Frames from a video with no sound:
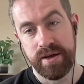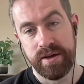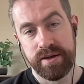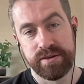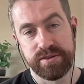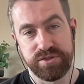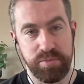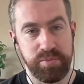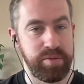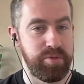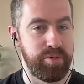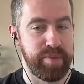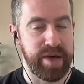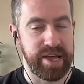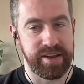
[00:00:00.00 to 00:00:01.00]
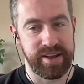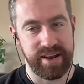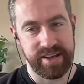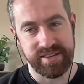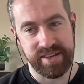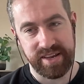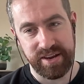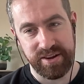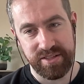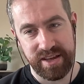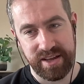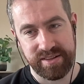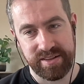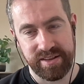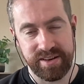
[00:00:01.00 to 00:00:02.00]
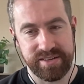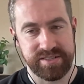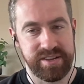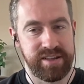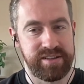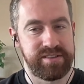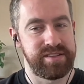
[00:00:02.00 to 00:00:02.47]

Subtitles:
some people might not like to hear that, and it's not